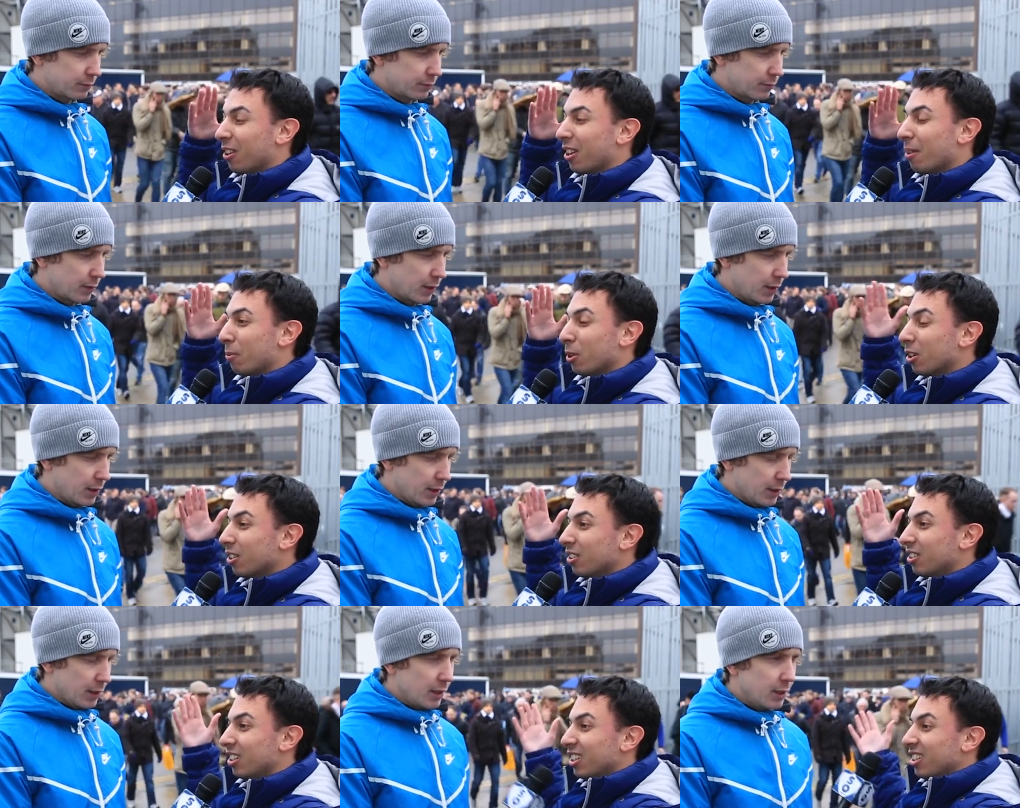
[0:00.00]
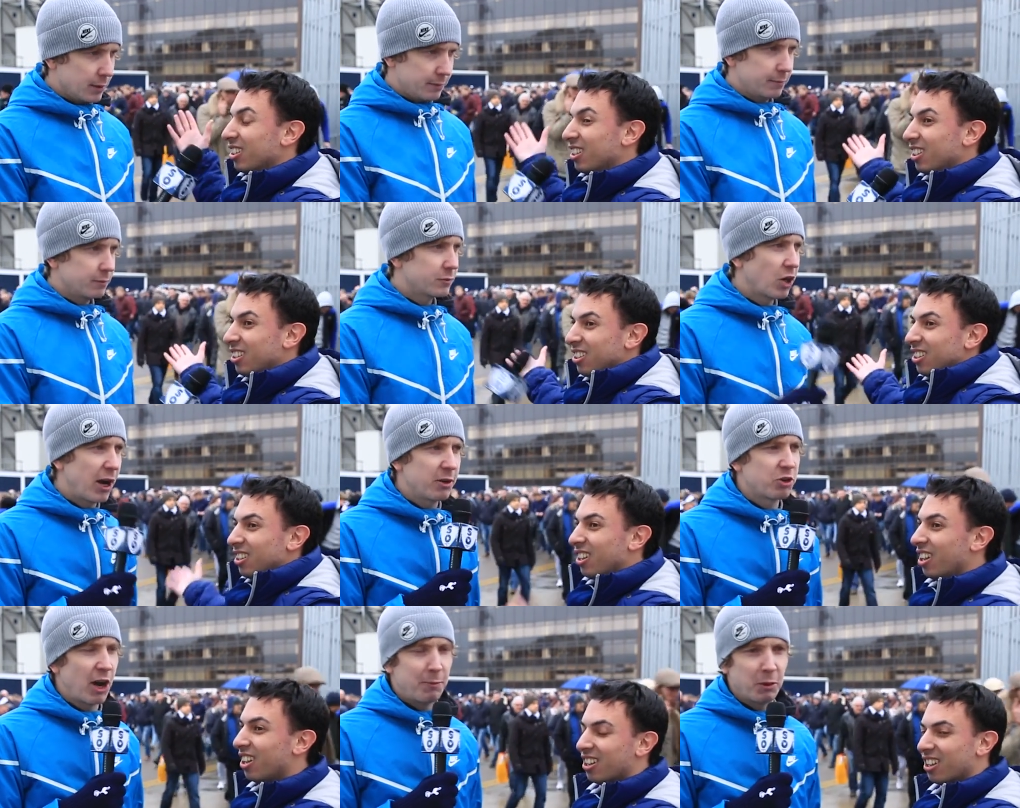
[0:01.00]
Speaker 1: like that, but...
Speaker 2: It... Try, and,
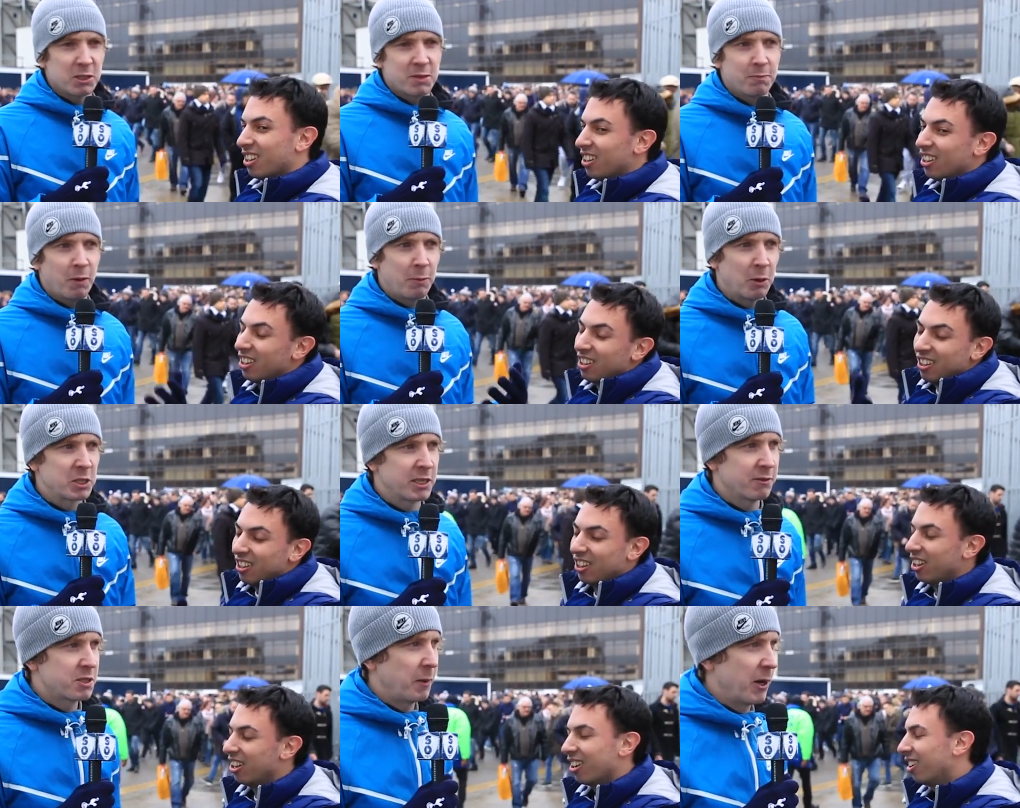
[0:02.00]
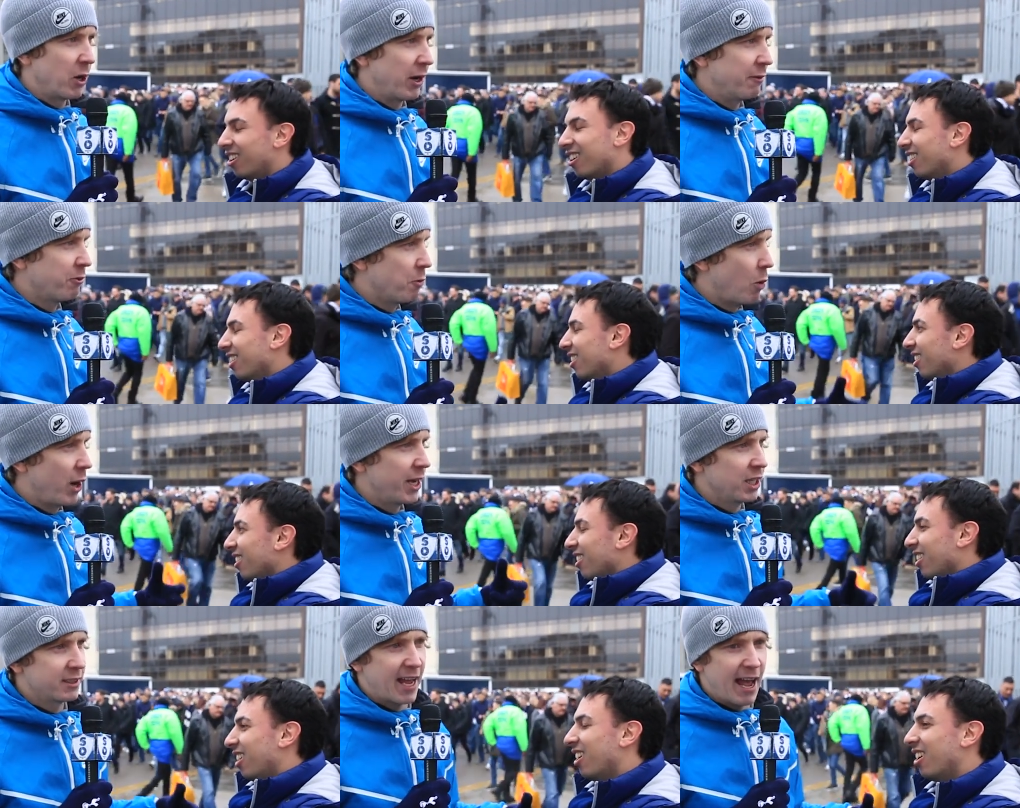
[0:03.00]
try and put a positive spin on it. From one
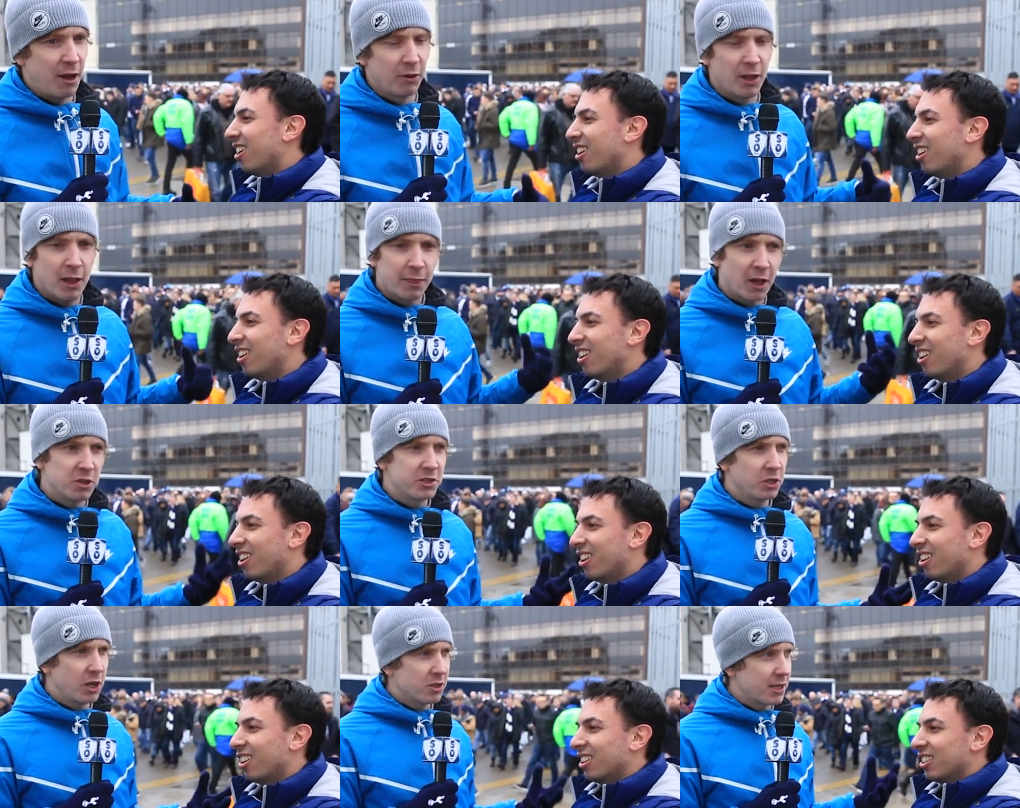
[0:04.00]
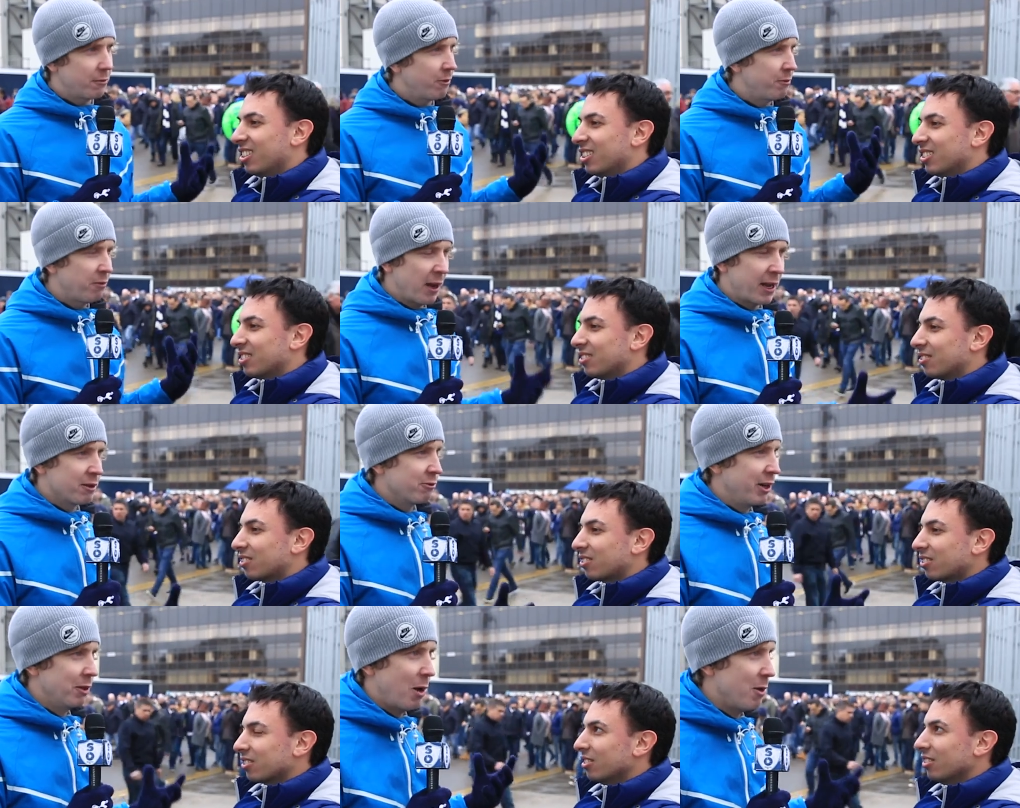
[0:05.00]
nil down, those two goals, up, it felt like a
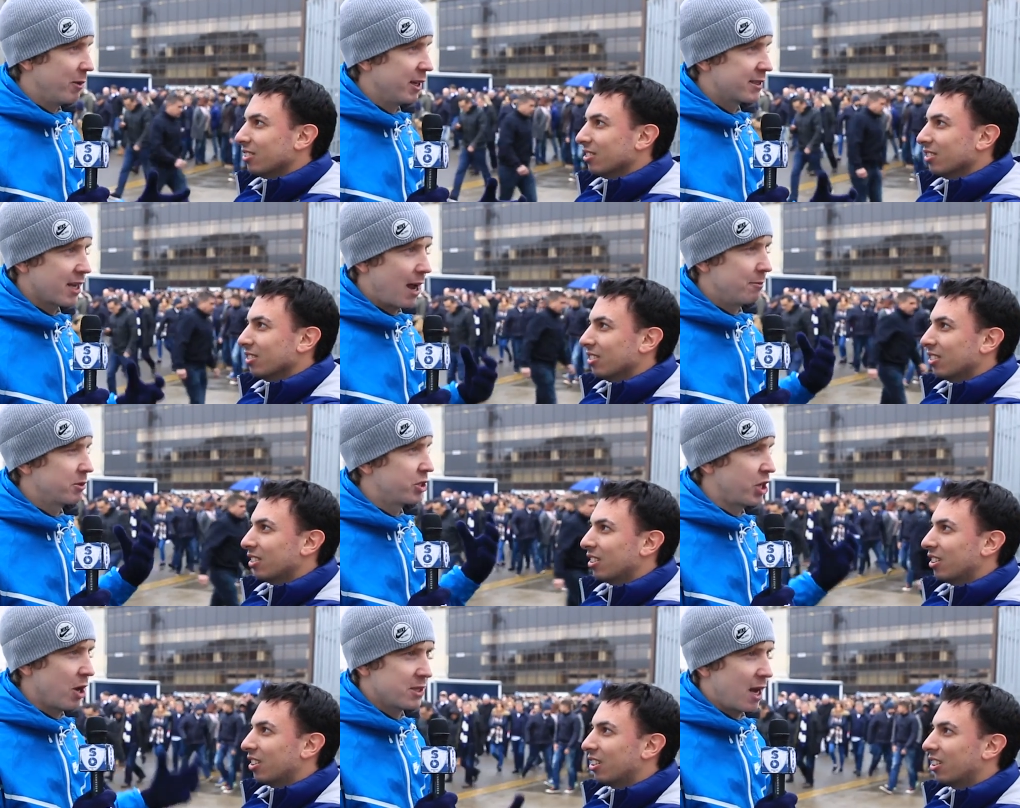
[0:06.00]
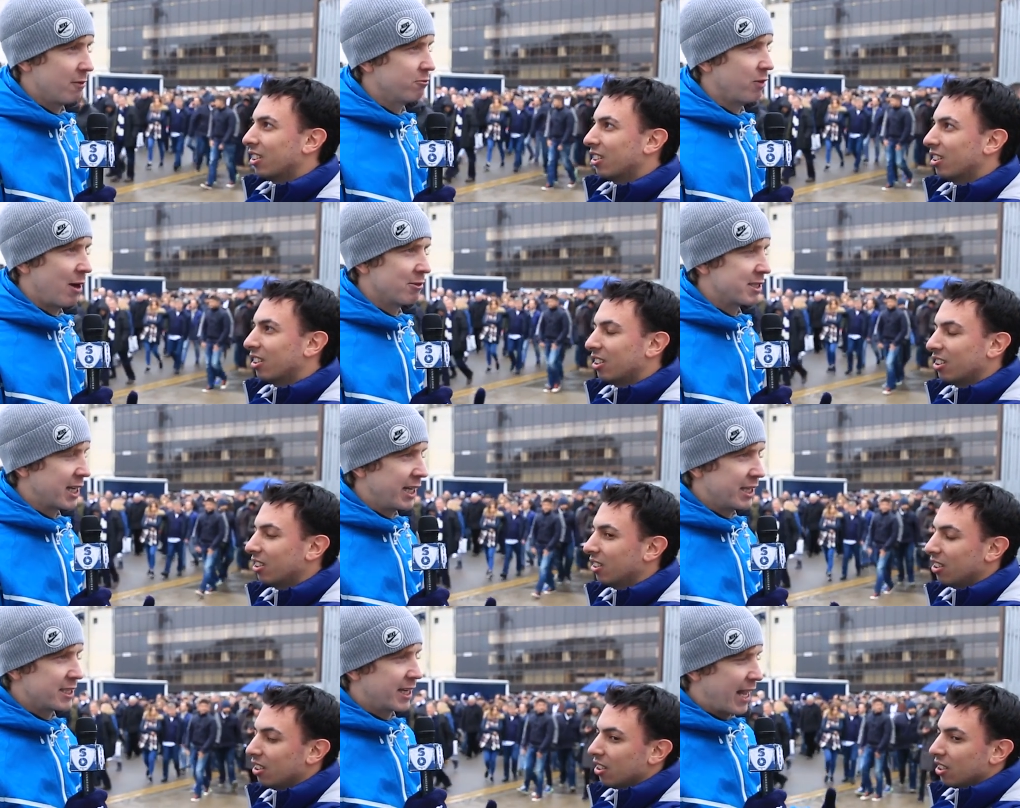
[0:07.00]
real moment in time, shows our, our
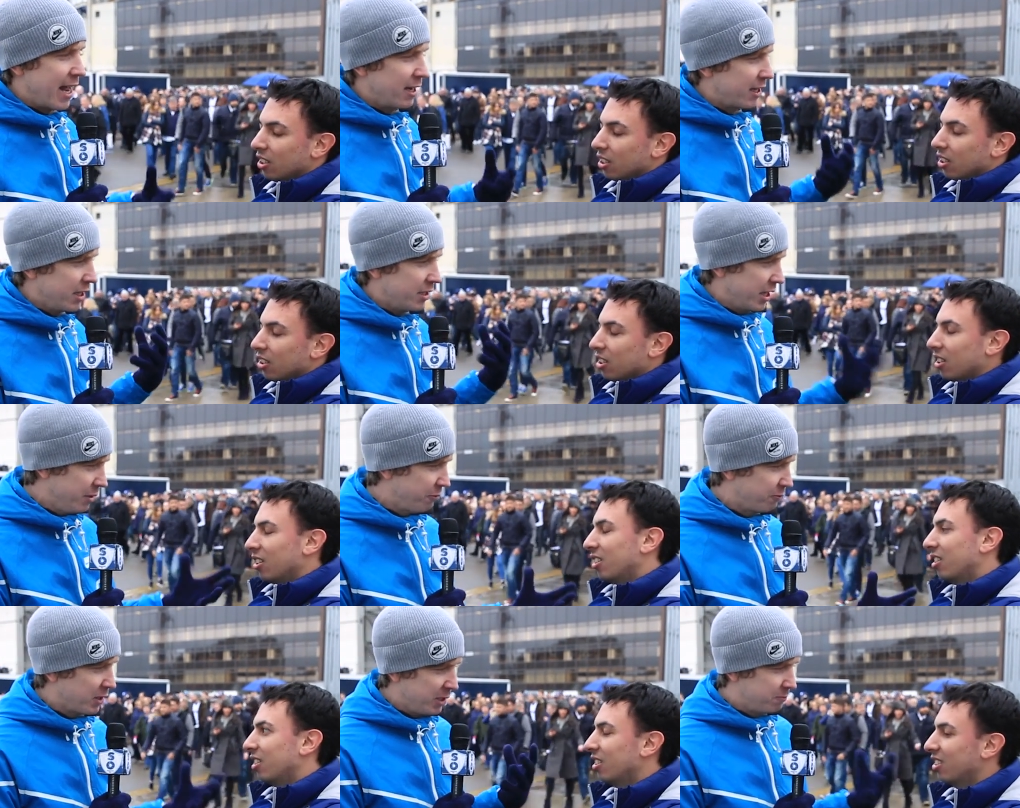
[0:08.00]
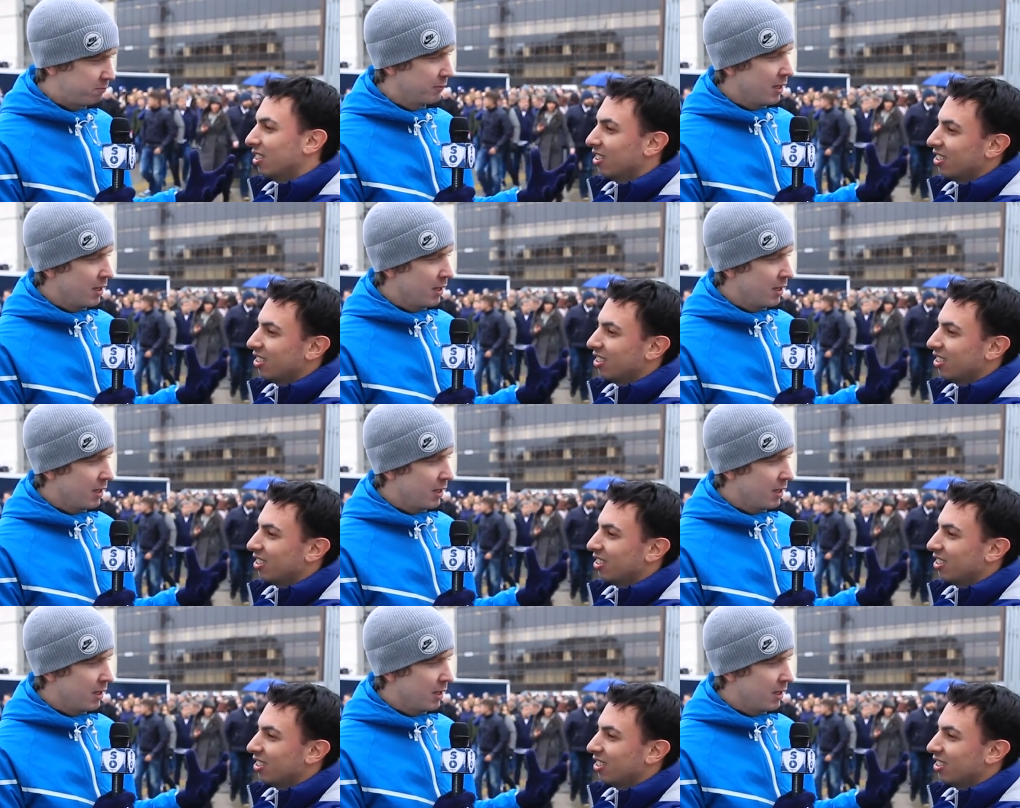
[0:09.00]
resilience again. Can, can, you, can, you,